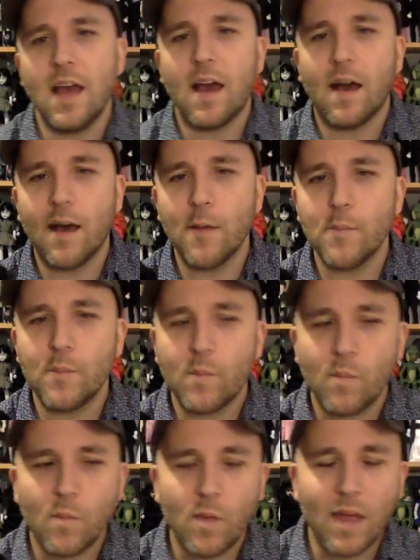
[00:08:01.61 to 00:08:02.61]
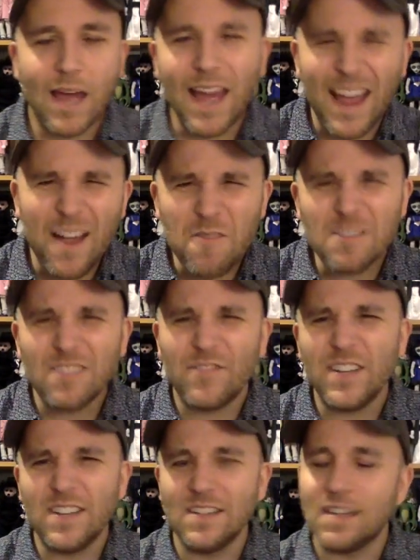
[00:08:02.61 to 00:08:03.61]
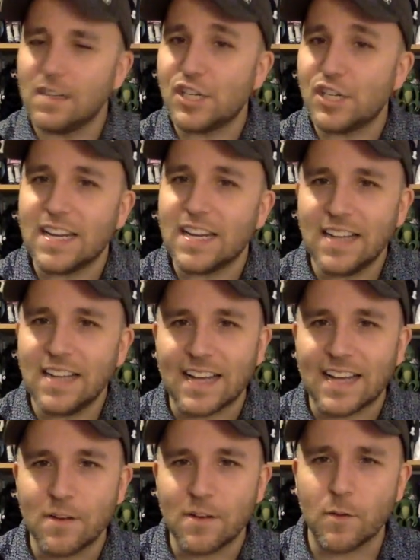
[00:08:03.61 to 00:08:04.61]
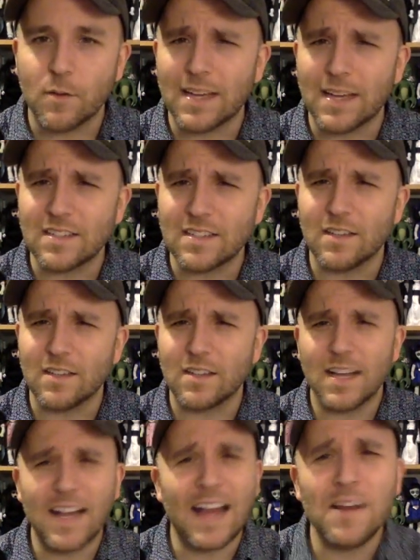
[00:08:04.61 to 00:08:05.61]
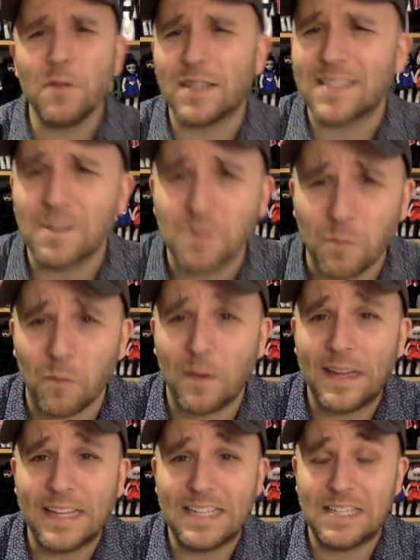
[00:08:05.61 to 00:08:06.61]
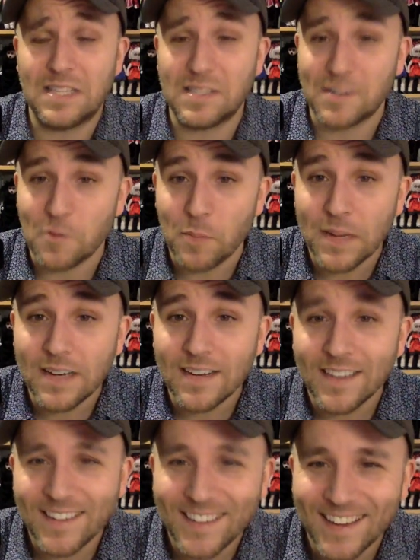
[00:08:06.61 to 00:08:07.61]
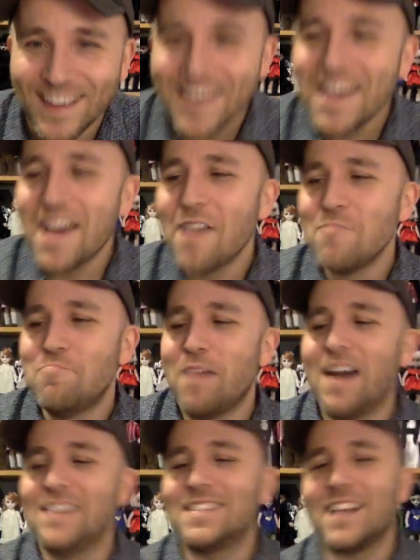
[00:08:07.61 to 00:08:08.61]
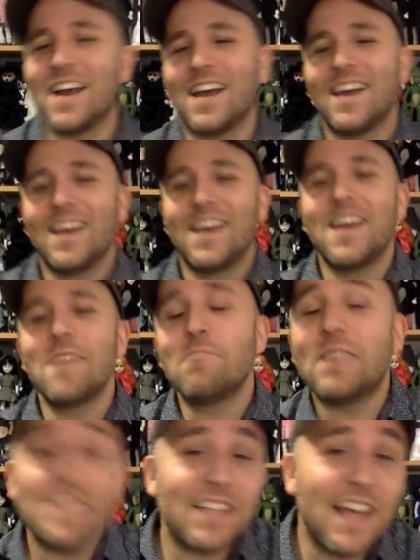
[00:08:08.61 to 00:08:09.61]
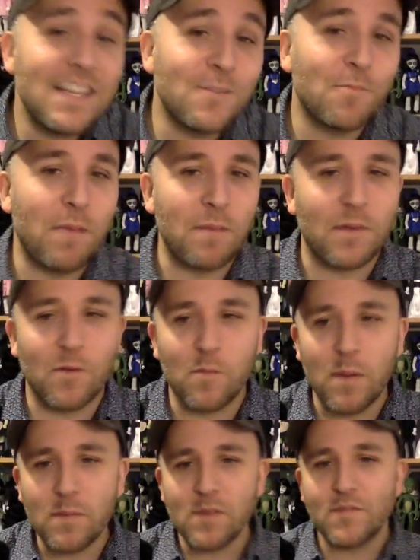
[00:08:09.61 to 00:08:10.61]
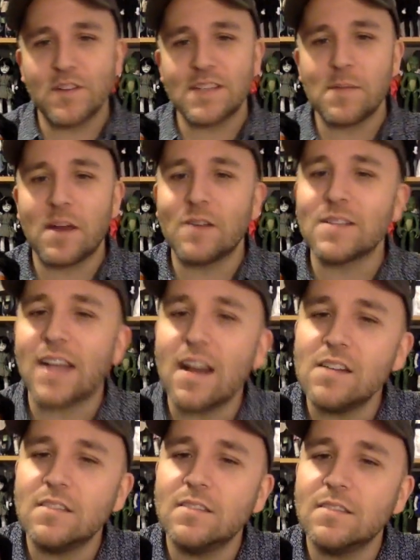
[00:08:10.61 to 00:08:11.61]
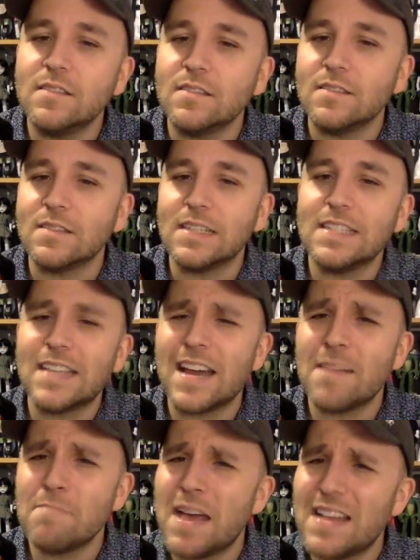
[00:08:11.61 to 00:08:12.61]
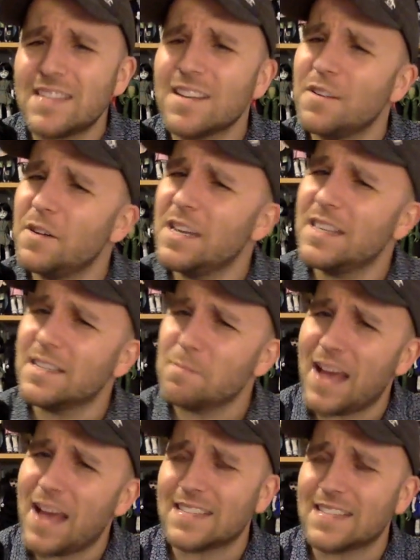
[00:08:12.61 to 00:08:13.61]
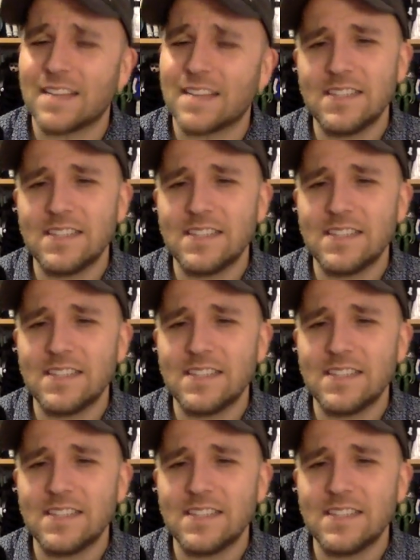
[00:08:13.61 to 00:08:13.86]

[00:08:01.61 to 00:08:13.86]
I always feel a little cheated, like I don't know what they actually look like. I know that sounds really stupid, but it's the case with Pumpkin. When Pumpkin first came out, I was like, oh, he's got a mask underneath his mask.